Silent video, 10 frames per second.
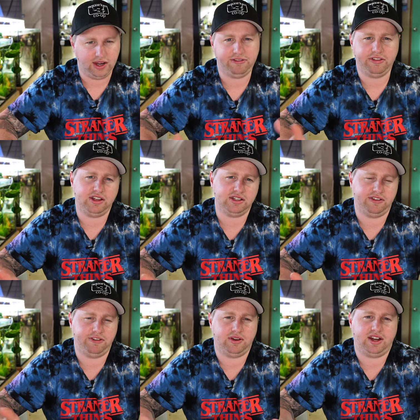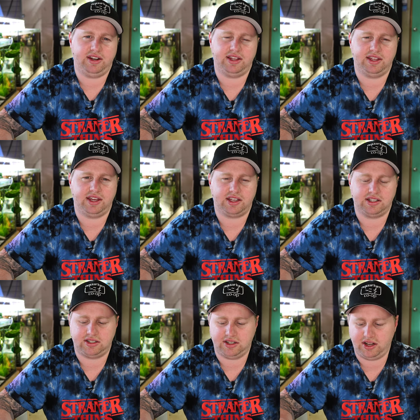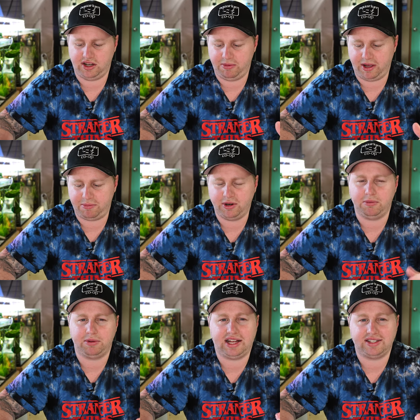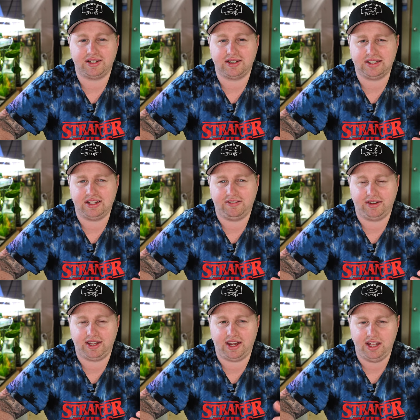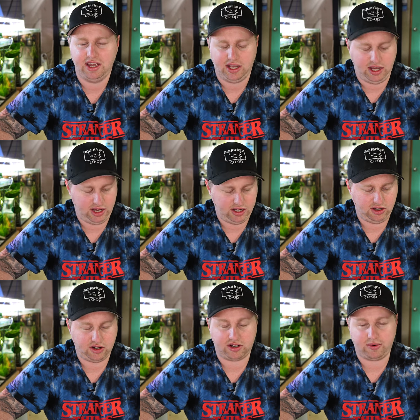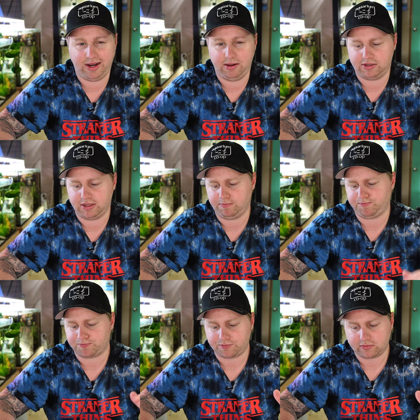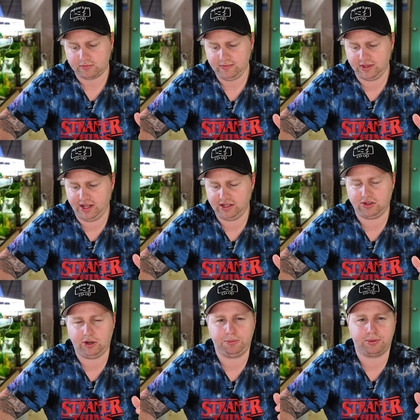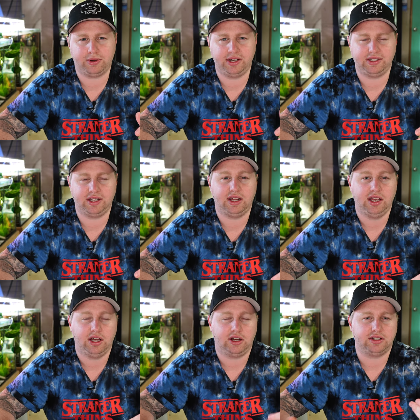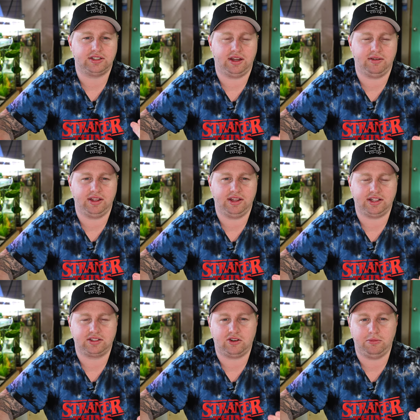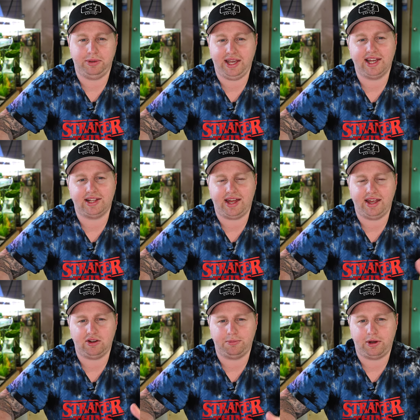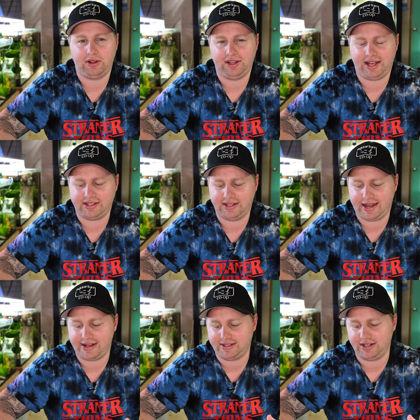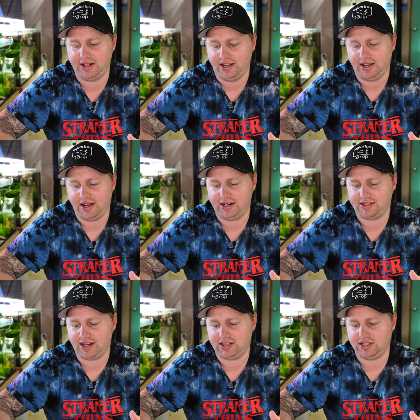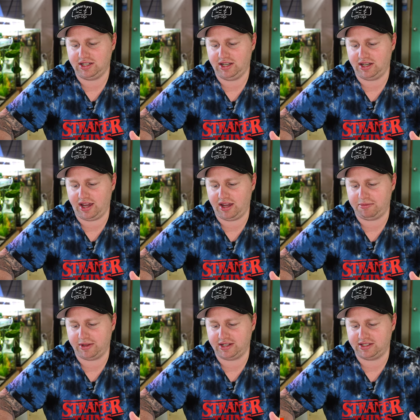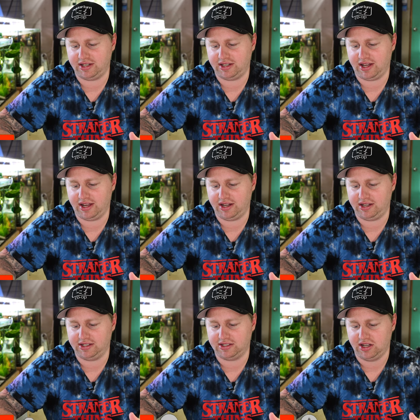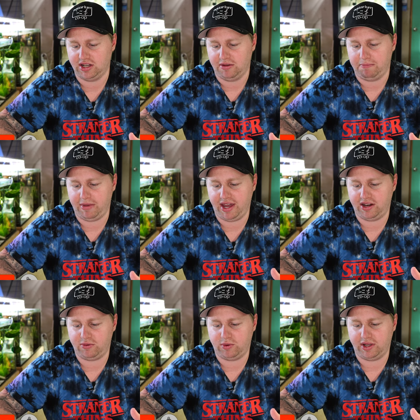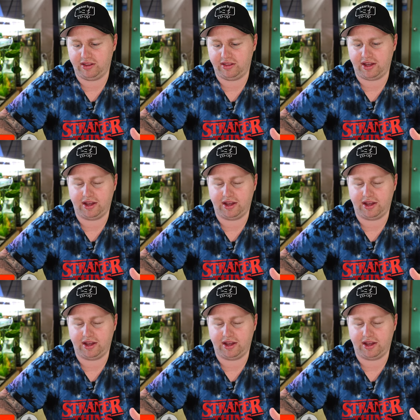If you are out there concerned about putting plastic and stuff like that in your aquariums, these are all printed on something that's called PLA or polylactic acid. And it's actually a plastic that is made with